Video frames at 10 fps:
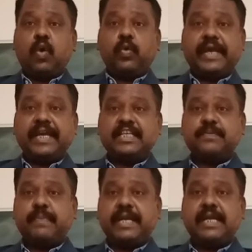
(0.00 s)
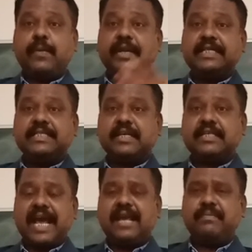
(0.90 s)
We can spend our
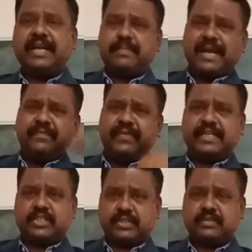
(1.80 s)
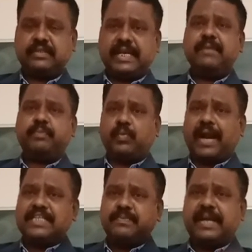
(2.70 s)
leisure time. It benefits. It
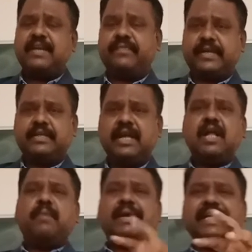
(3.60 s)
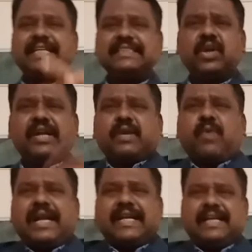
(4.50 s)
provides benefit. But it is not
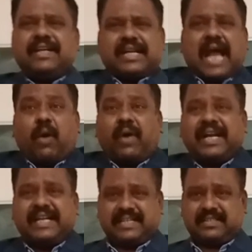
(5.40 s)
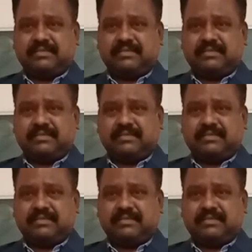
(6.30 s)
rewarded, not awarded